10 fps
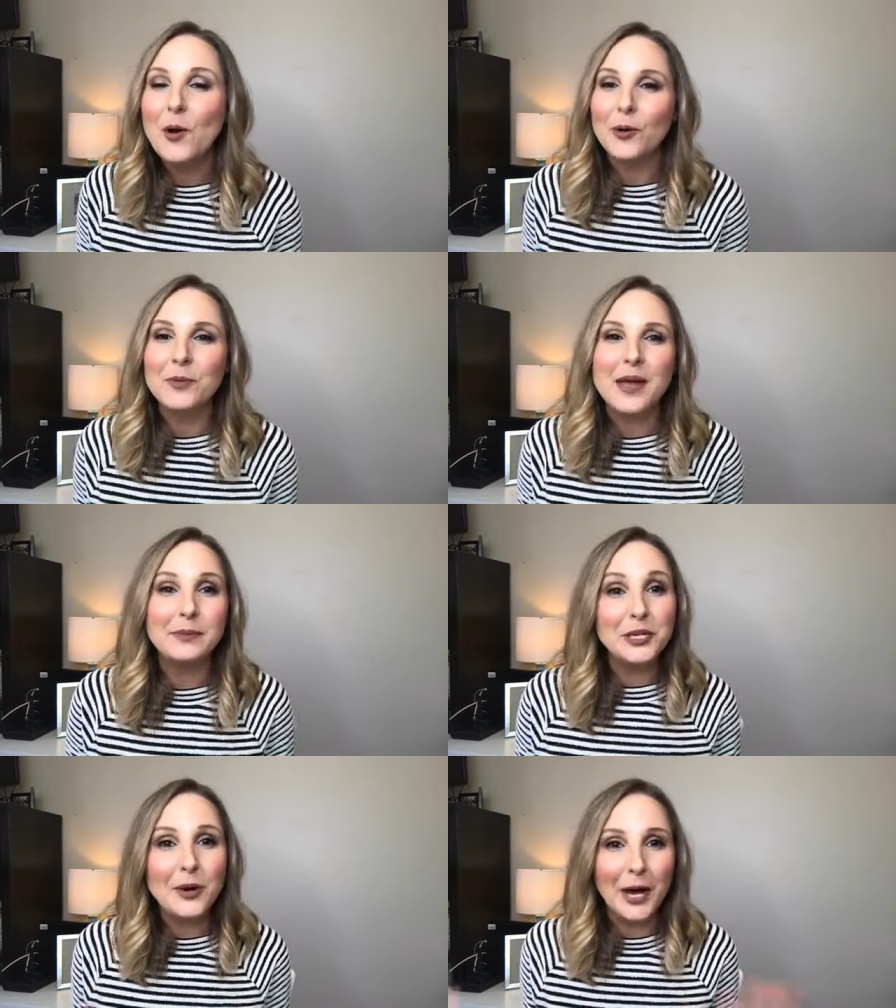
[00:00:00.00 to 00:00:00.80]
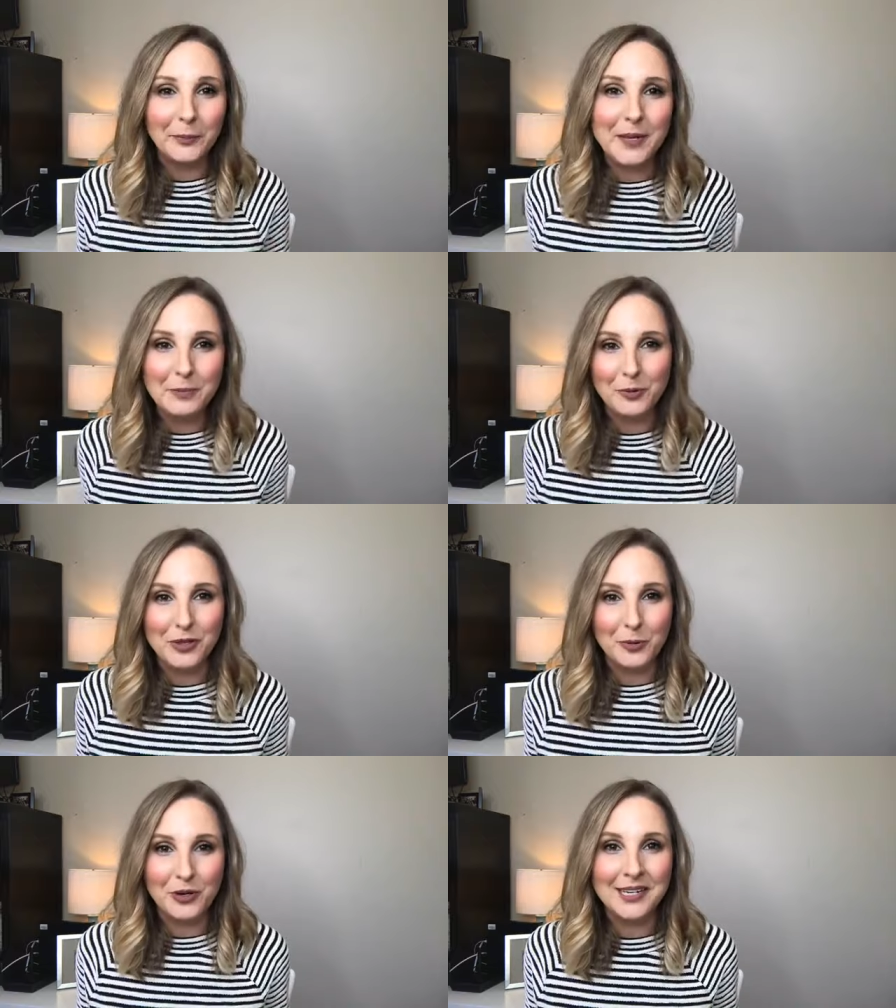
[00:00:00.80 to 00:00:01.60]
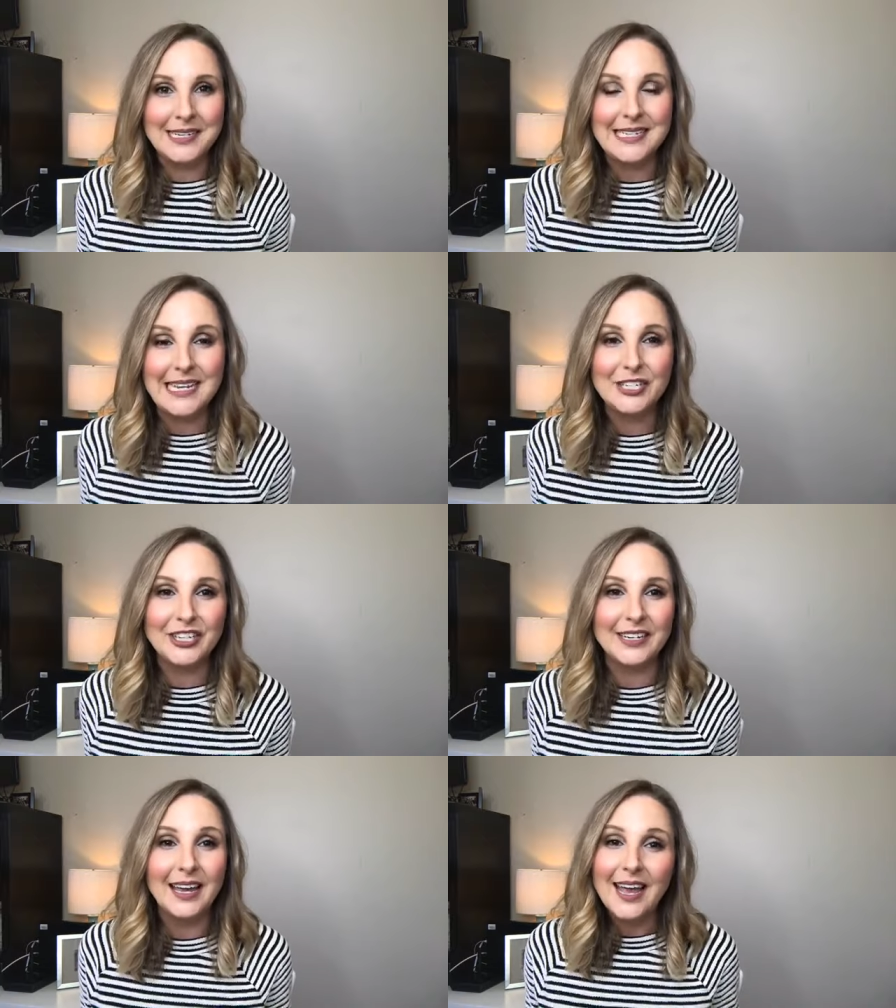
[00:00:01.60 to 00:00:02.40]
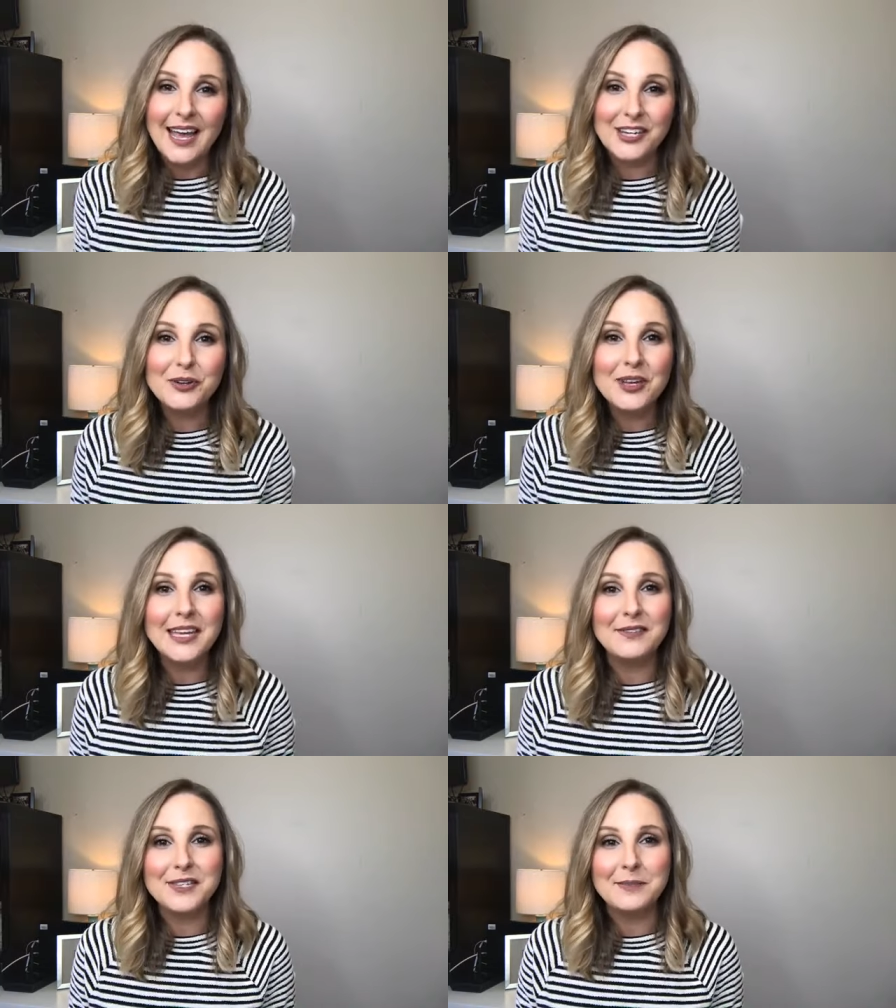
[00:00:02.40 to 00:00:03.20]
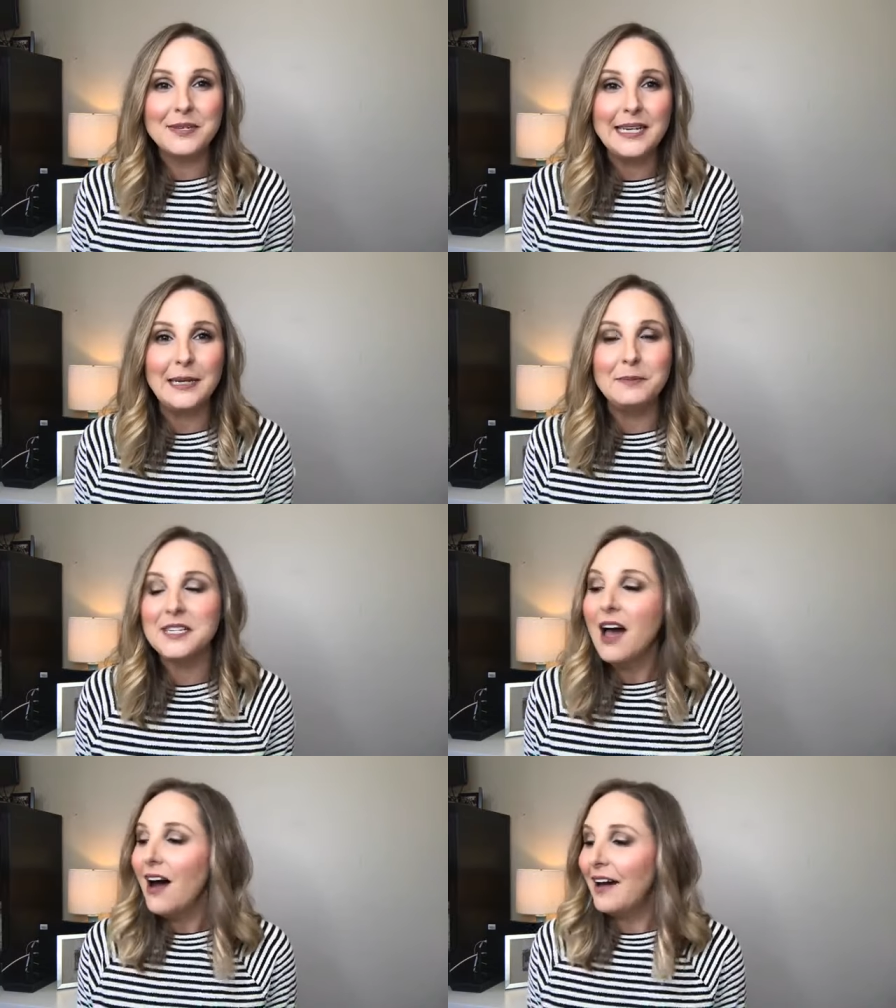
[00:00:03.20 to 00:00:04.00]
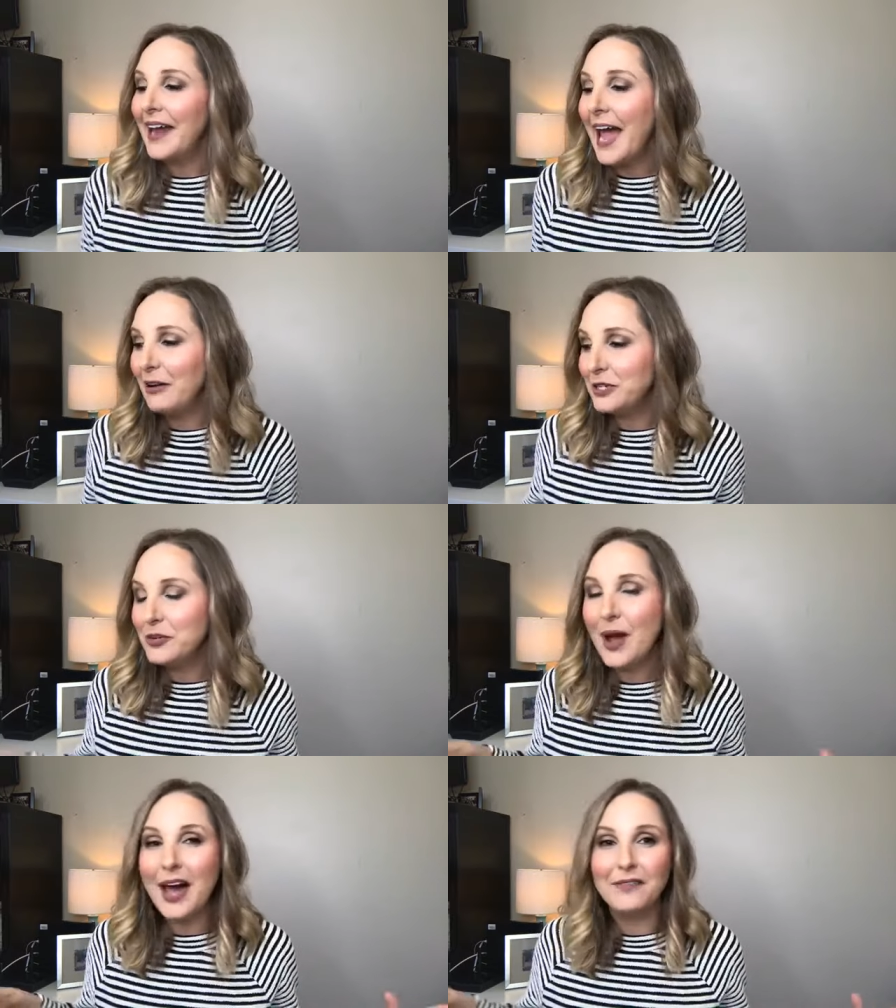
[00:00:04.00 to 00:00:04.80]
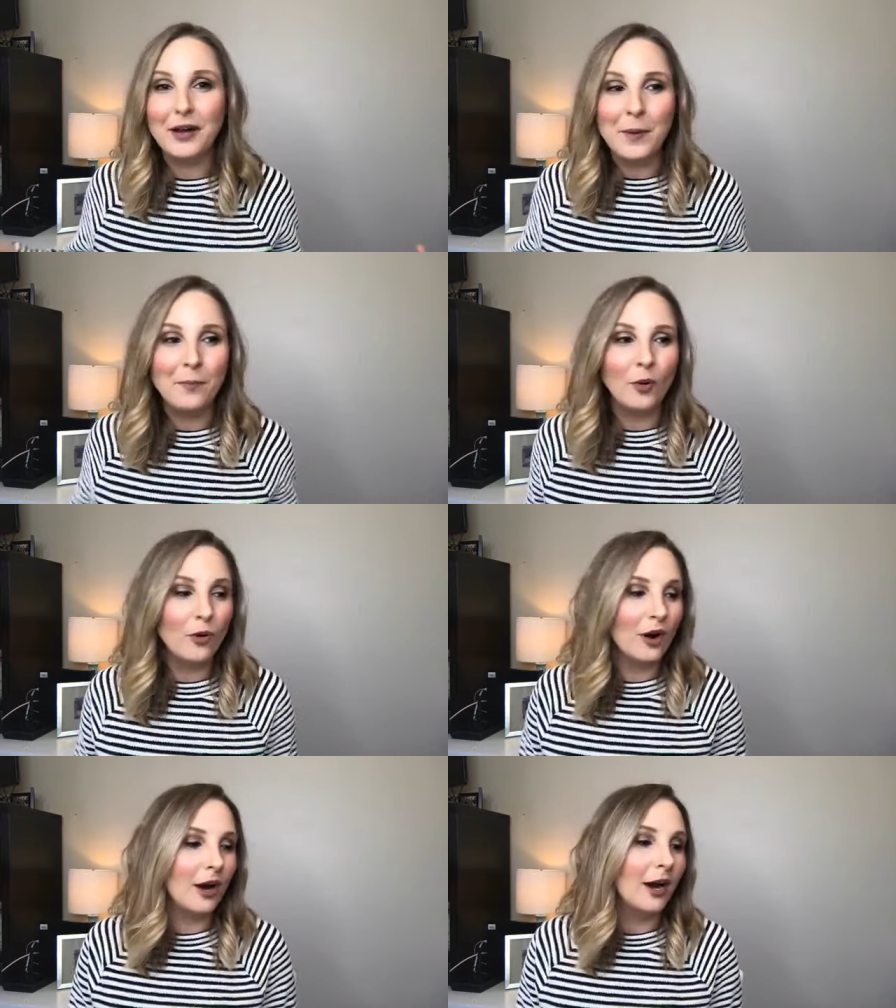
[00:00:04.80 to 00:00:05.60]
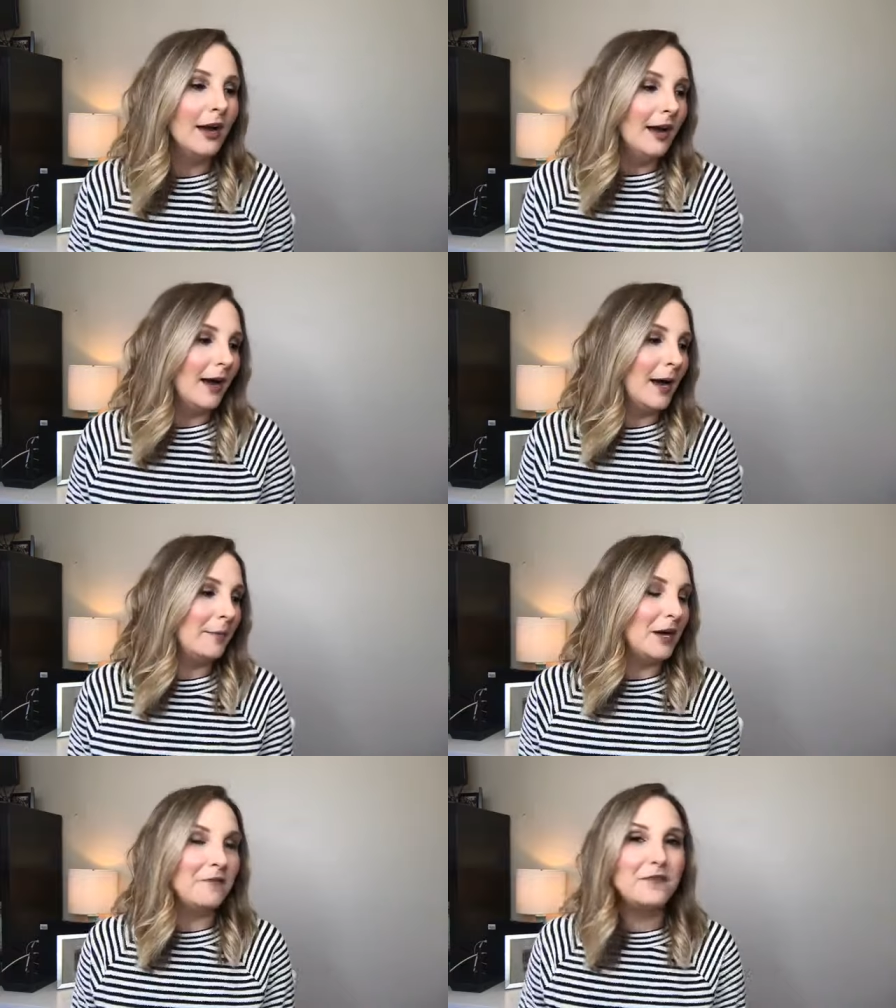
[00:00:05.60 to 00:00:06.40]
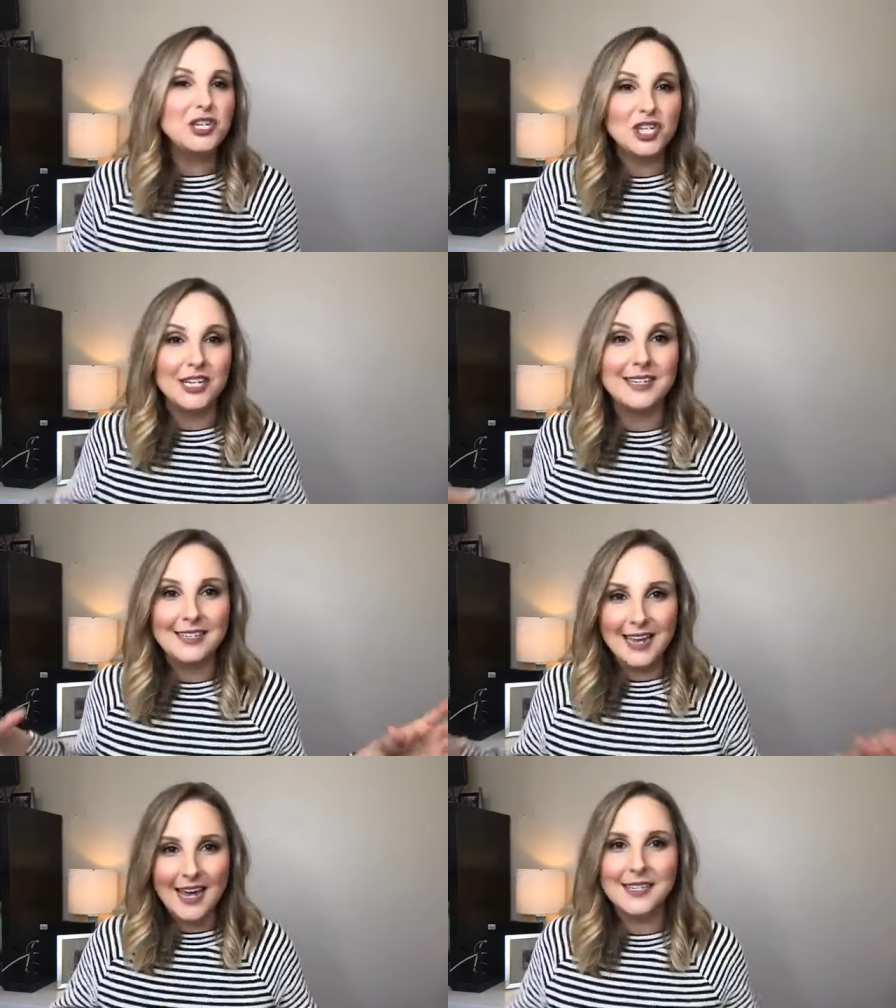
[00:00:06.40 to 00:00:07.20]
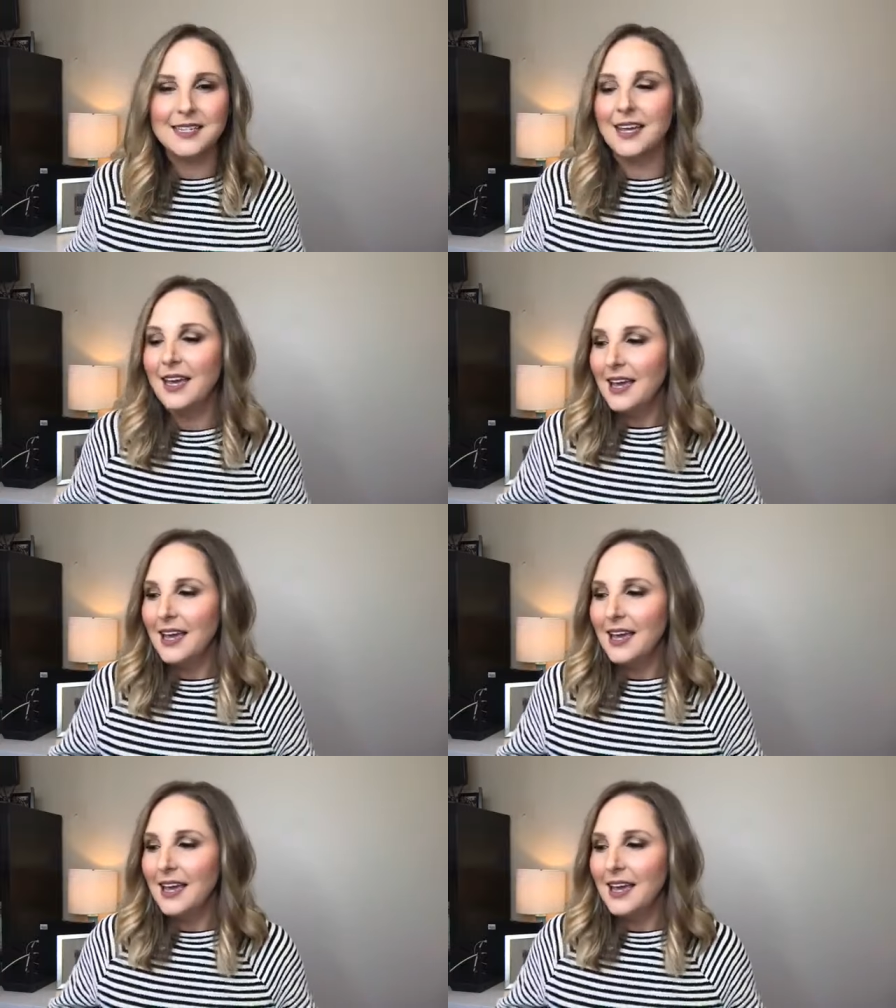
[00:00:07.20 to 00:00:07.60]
Or maybe you help people with organization and you could give some tips on how to have a more efficient desk